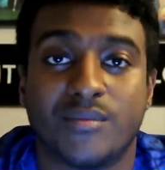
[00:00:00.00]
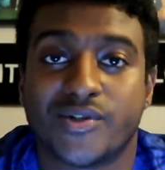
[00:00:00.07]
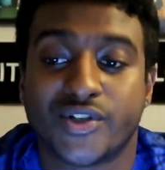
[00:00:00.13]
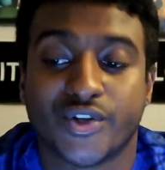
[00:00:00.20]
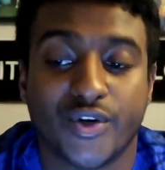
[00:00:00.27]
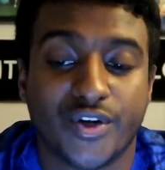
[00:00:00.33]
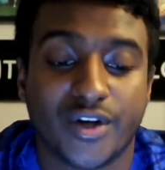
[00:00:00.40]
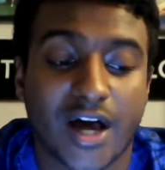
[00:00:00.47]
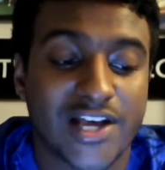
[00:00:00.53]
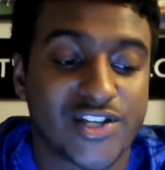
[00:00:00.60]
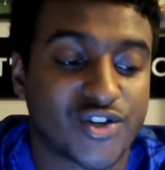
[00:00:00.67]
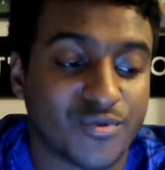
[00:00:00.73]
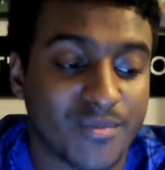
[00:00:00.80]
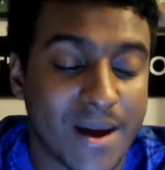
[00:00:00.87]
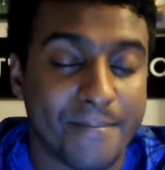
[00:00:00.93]
I'm sure you
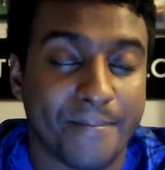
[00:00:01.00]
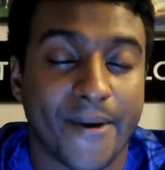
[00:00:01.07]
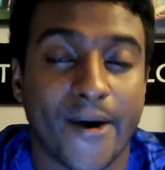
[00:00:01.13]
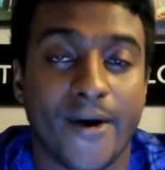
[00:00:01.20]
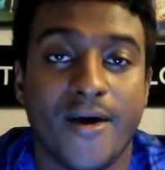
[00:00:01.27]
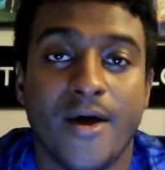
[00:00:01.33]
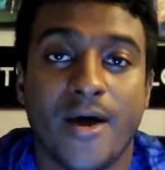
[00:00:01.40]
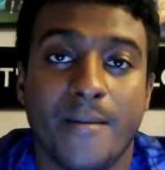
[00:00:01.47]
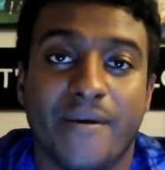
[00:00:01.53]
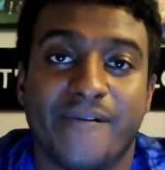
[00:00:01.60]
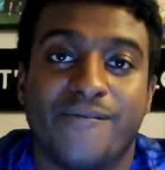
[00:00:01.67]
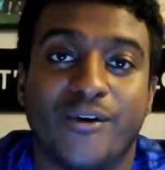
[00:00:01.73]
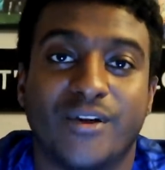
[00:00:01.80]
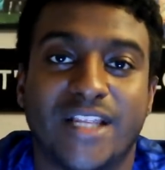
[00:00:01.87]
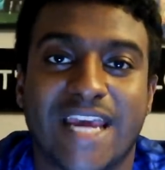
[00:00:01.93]
guys remember
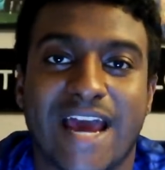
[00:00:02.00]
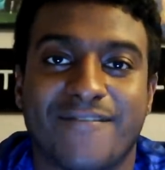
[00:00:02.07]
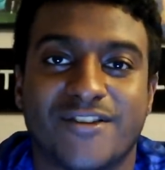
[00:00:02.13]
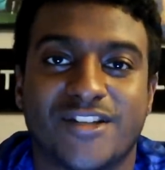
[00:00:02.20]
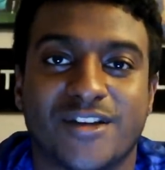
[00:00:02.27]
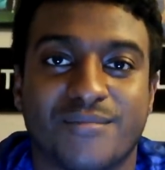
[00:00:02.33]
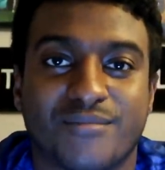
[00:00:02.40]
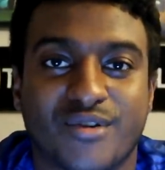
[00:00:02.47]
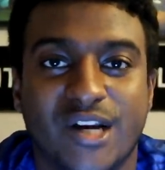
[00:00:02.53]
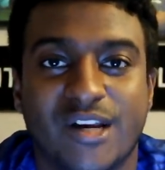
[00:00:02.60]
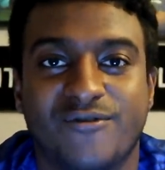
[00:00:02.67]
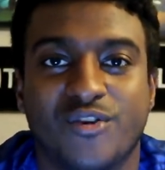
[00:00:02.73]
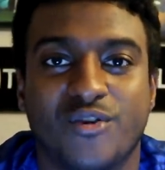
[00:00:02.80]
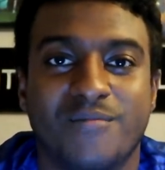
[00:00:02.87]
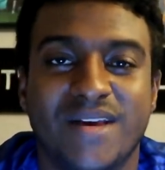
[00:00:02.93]
before the Everton
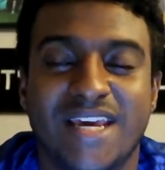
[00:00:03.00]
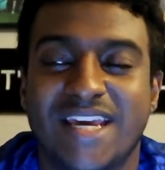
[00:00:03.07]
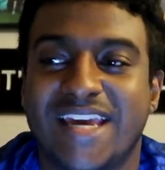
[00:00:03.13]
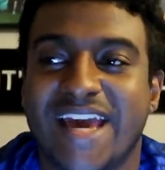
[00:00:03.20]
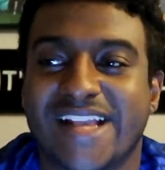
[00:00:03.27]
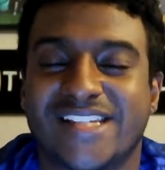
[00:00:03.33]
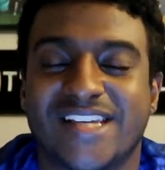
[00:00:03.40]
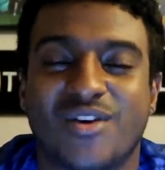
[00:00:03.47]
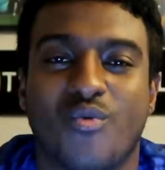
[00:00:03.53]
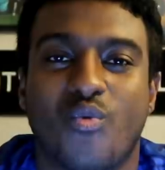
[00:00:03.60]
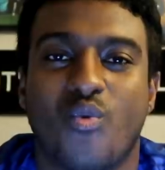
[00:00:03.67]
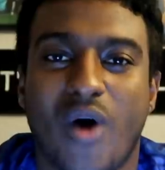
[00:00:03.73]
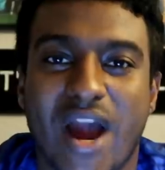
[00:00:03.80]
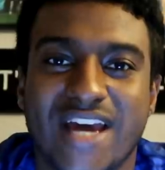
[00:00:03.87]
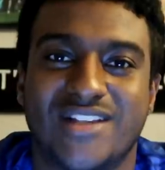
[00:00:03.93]
preview, me
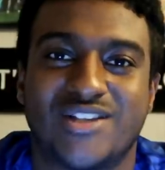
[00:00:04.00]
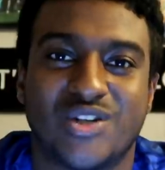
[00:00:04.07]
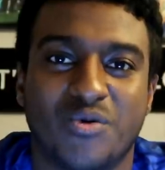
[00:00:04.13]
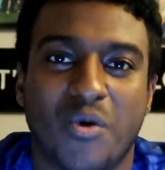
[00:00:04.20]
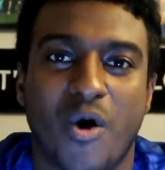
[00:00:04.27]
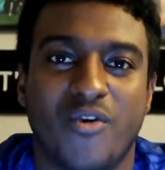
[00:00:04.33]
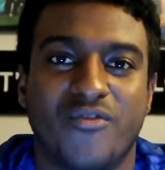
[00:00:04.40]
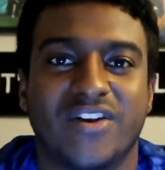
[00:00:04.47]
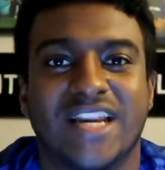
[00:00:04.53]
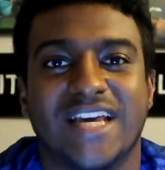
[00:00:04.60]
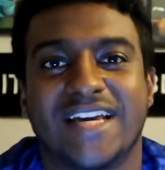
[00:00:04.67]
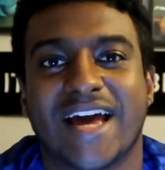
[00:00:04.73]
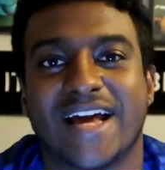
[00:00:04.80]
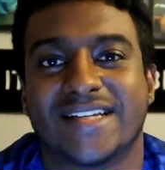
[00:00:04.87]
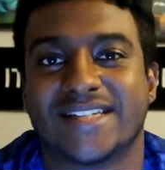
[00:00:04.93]
getting way too
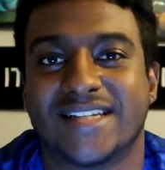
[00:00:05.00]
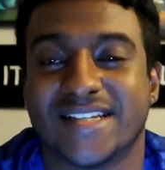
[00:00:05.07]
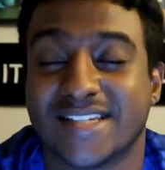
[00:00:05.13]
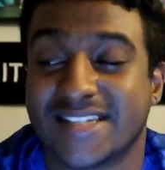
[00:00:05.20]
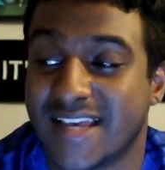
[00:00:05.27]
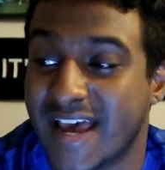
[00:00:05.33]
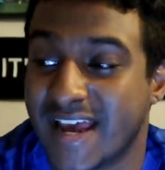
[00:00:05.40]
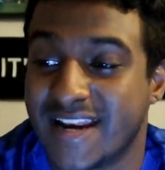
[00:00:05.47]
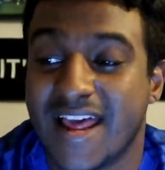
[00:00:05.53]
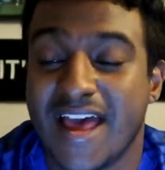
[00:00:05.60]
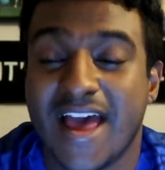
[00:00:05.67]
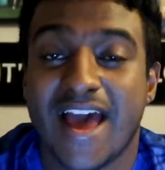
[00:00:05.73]
overly gassed and saying,